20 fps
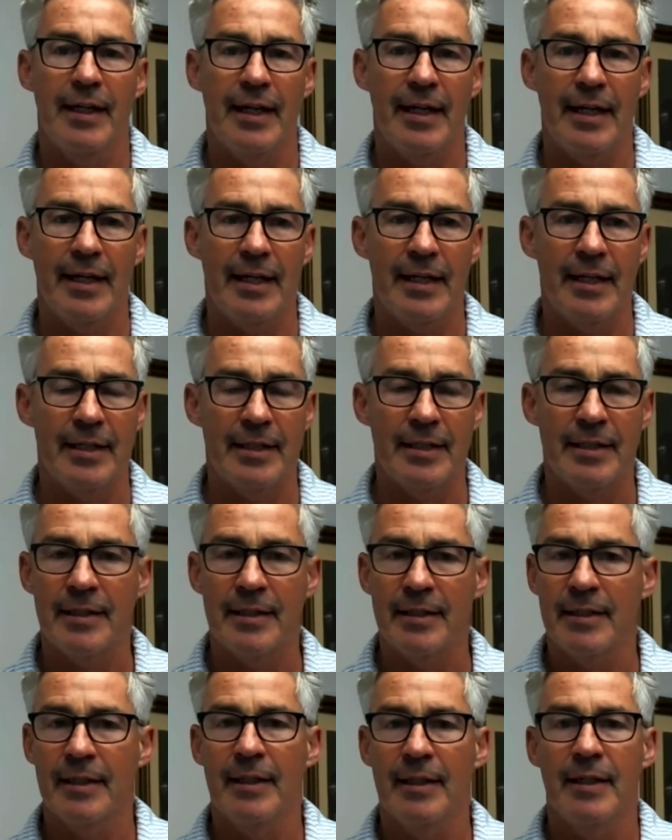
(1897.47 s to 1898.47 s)

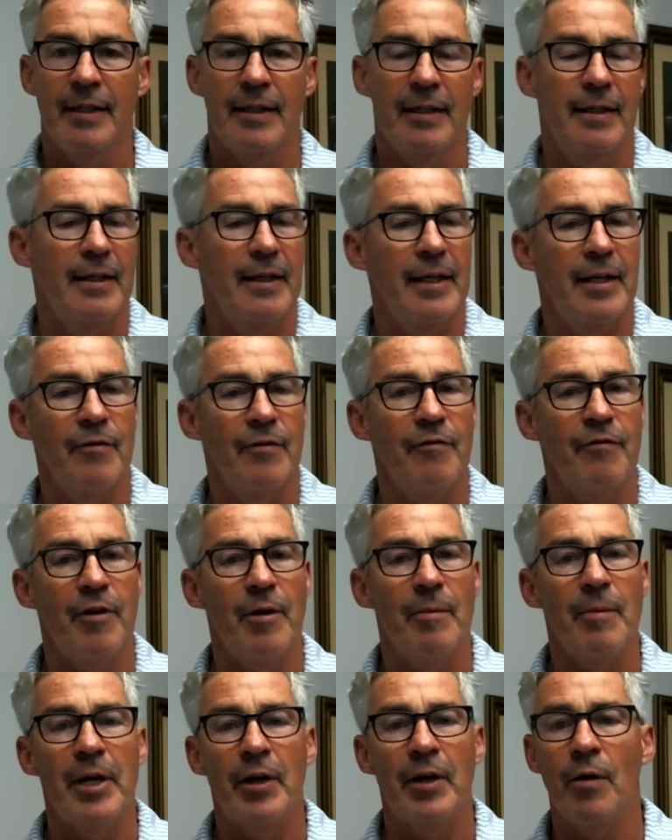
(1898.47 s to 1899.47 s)
And,
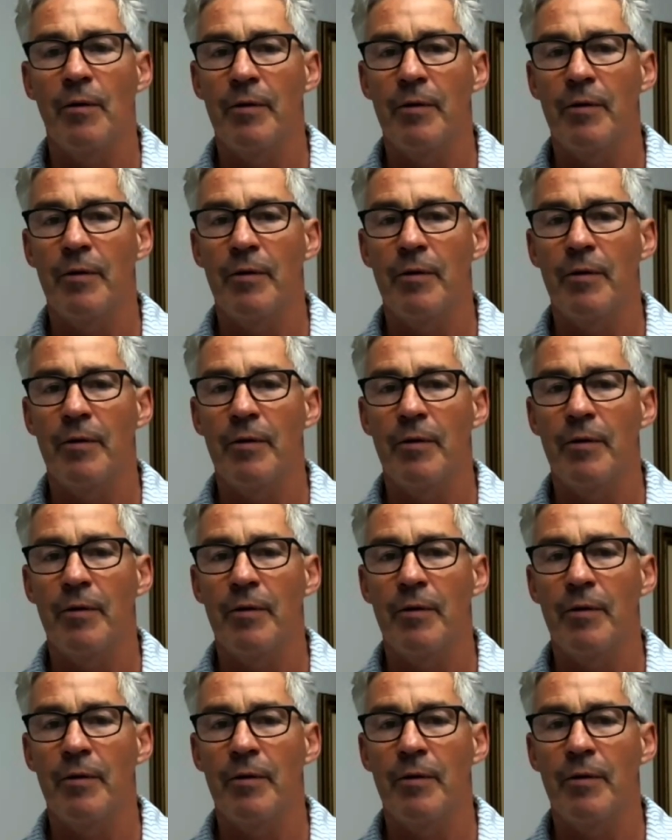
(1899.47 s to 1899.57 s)
from an